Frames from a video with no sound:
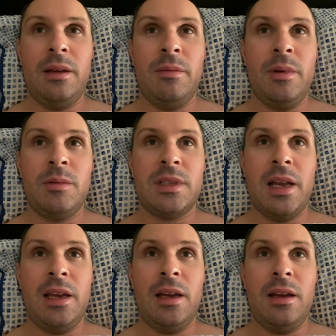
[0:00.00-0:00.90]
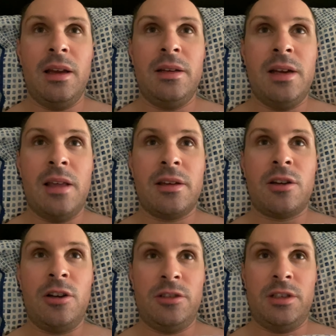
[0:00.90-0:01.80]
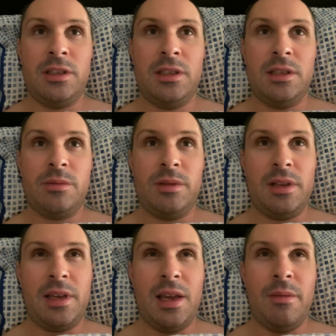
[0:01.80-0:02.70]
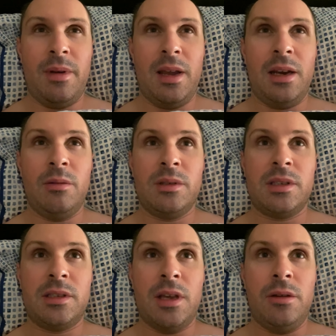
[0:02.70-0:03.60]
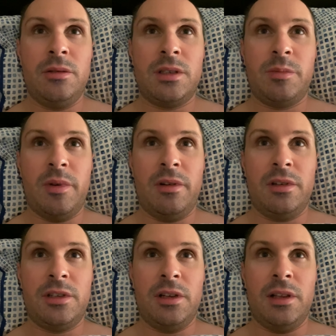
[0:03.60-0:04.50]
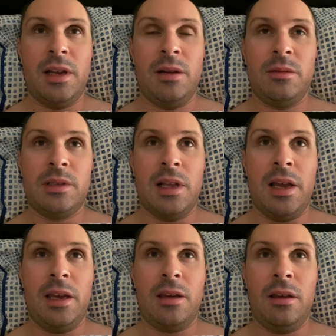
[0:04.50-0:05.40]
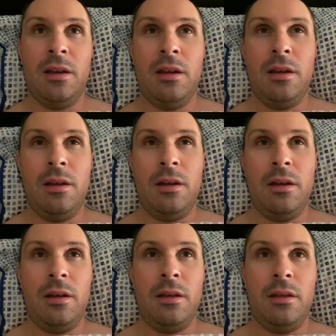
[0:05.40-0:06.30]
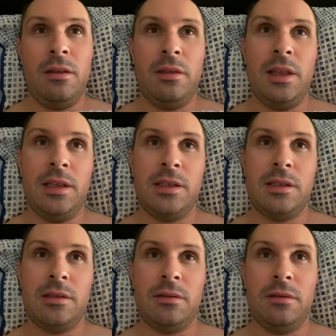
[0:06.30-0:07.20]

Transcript: it was like another consciousness was looking at me and it was so spiritual and it was like this